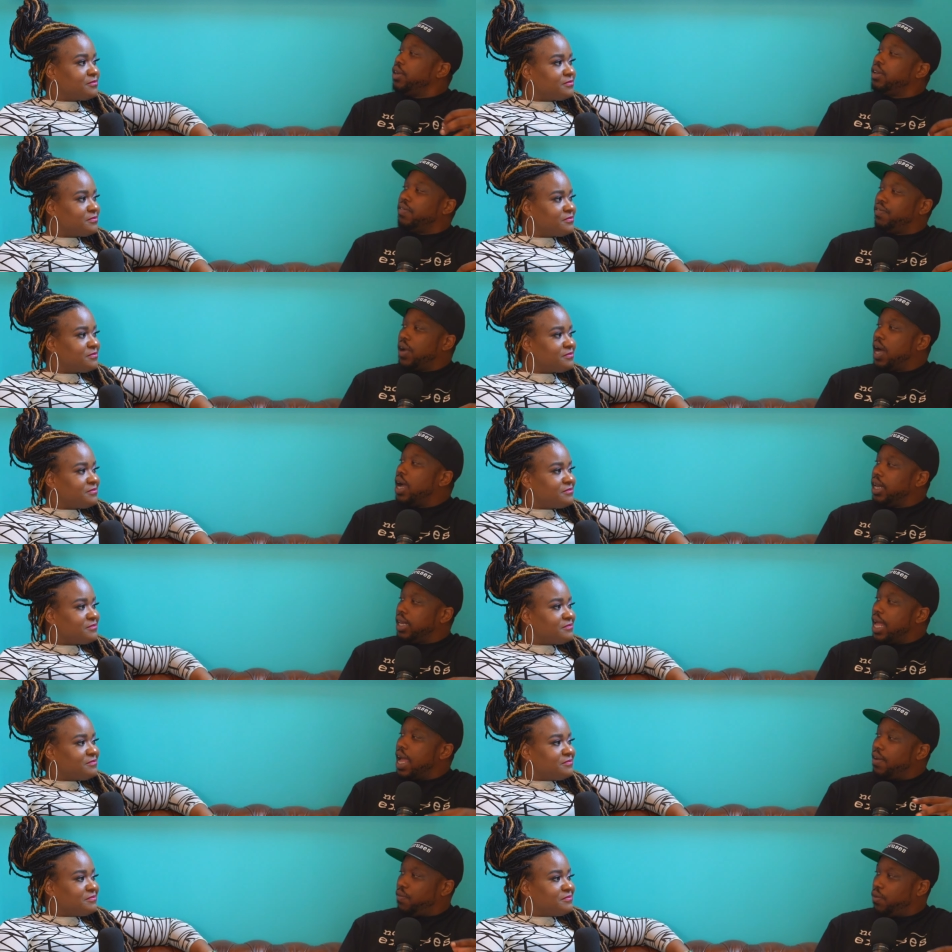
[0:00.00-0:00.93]

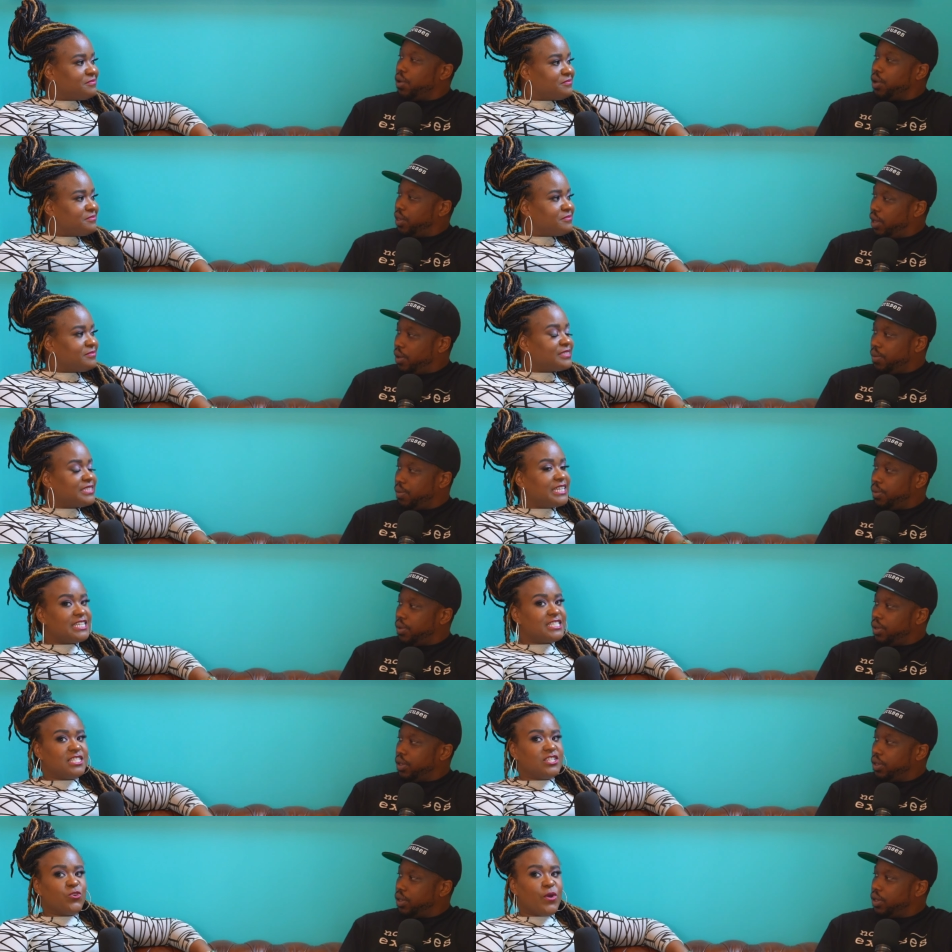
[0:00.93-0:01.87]
Speaker 1: define that for them?
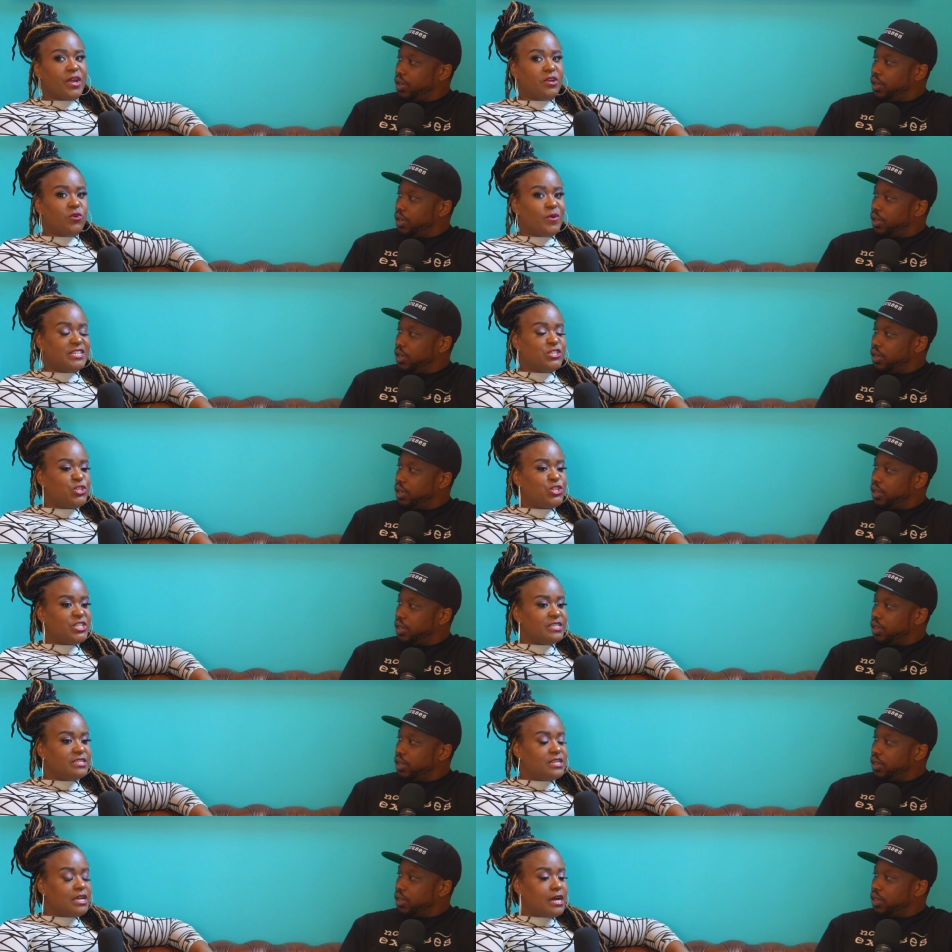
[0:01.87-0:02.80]
Speaker 2: It's a great
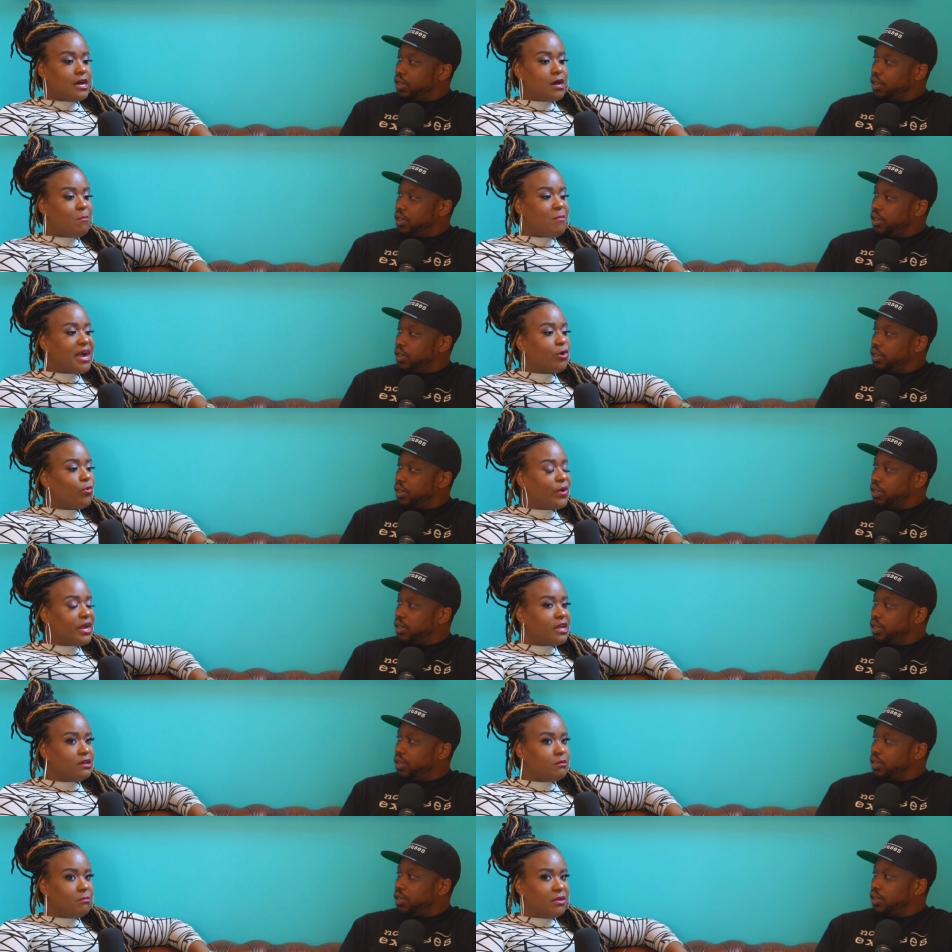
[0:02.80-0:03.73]
question. Uh, my
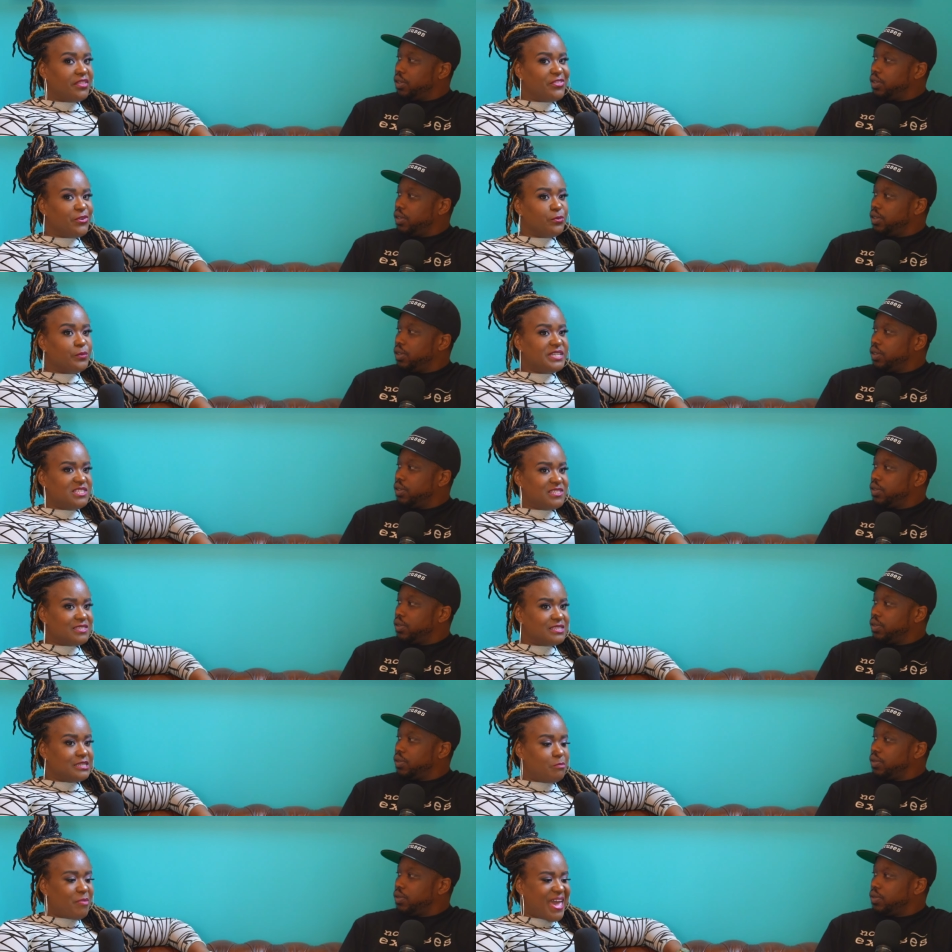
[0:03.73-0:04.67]
grandmother
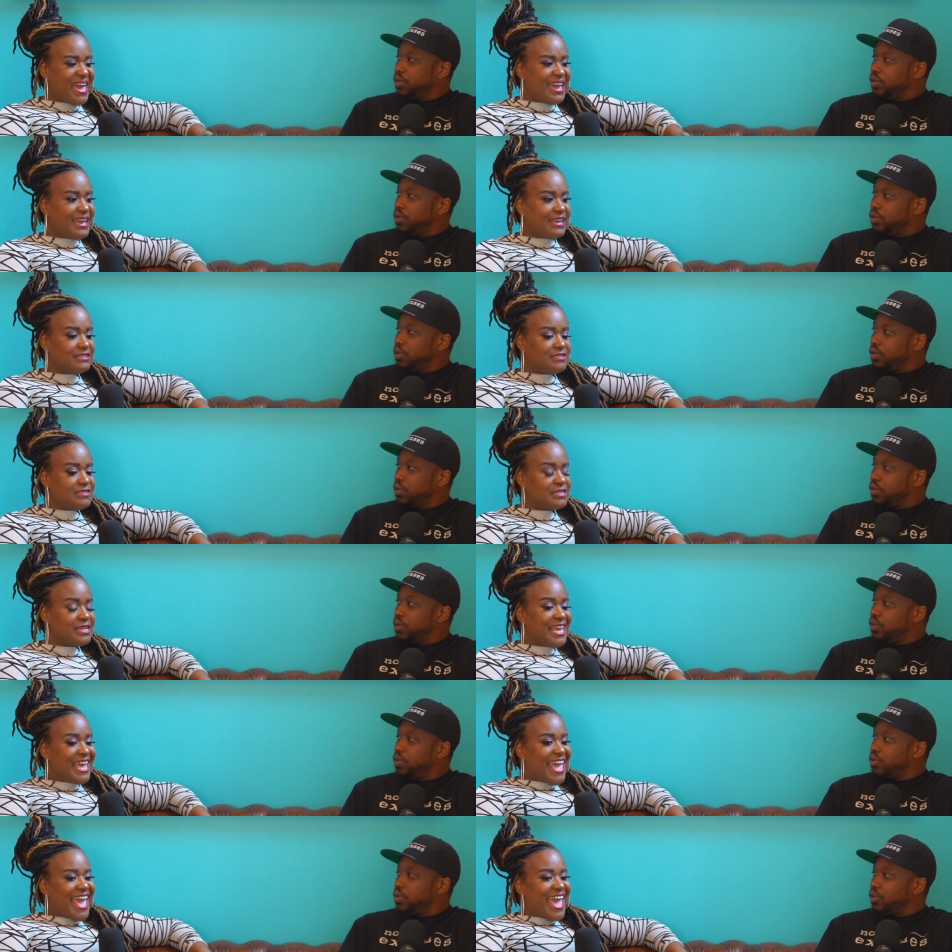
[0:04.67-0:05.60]
recently passed,
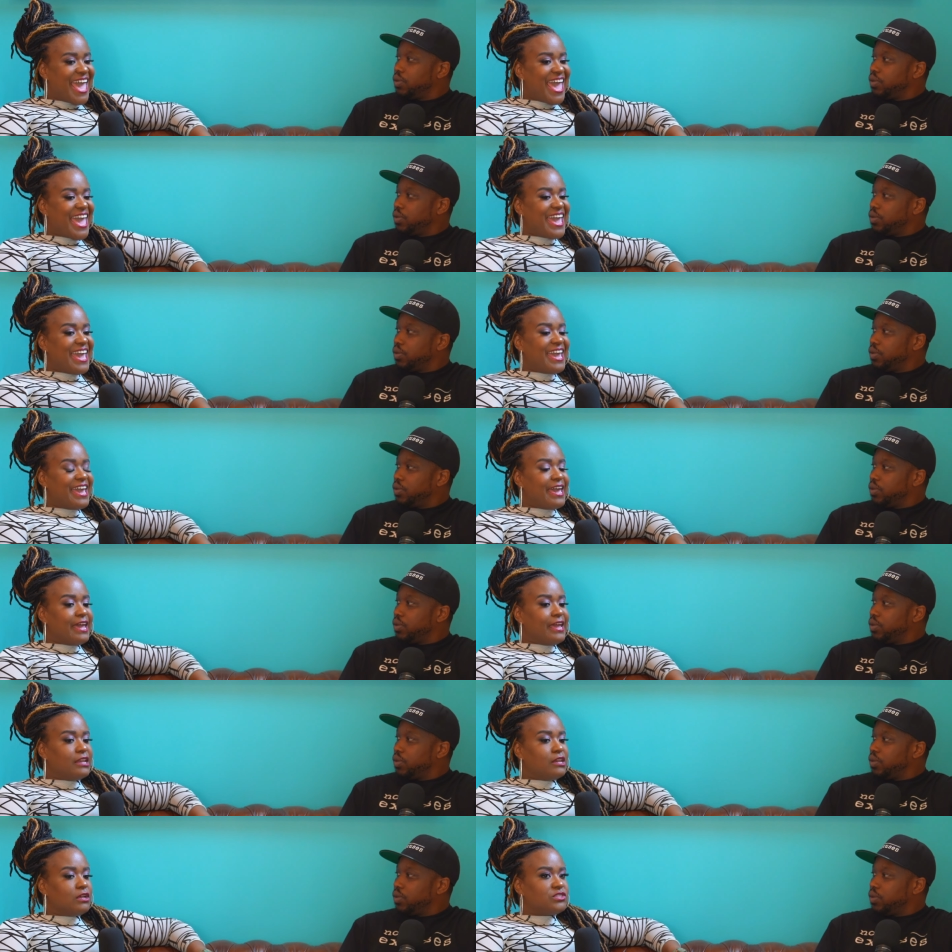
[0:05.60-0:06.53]

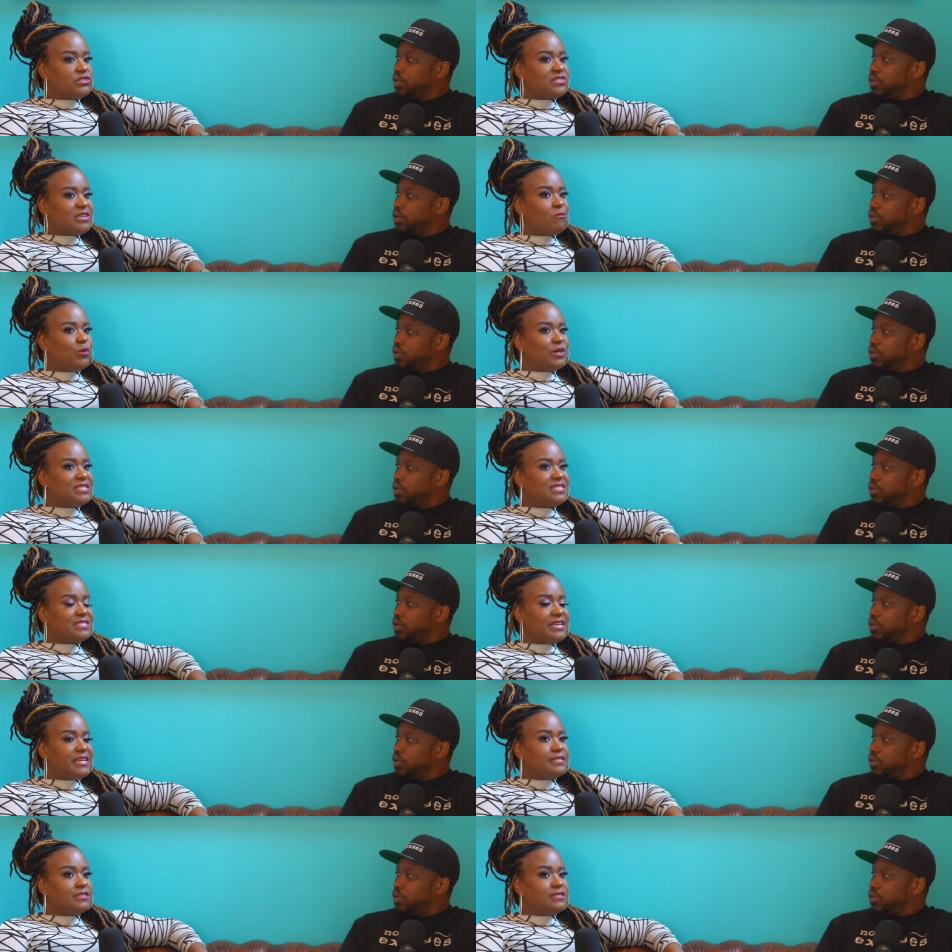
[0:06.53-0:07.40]
and someone said